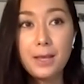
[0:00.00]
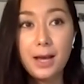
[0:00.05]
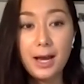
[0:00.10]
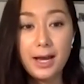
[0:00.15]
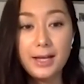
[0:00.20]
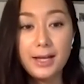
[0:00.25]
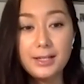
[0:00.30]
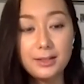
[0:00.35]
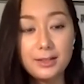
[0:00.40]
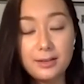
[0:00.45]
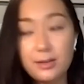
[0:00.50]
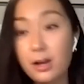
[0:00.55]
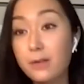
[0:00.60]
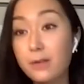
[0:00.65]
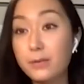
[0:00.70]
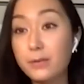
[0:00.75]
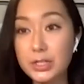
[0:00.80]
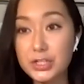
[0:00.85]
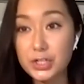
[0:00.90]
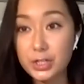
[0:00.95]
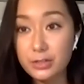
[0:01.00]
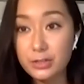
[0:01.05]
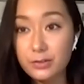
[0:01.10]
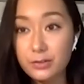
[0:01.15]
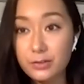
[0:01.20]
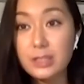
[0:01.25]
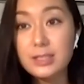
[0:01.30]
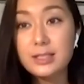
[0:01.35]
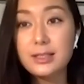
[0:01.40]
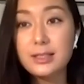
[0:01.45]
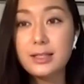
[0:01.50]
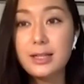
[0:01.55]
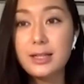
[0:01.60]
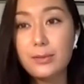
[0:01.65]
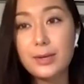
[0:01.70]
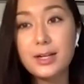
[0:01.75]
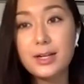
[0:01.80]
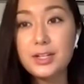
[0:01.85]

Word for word: I did software engineering first, and then I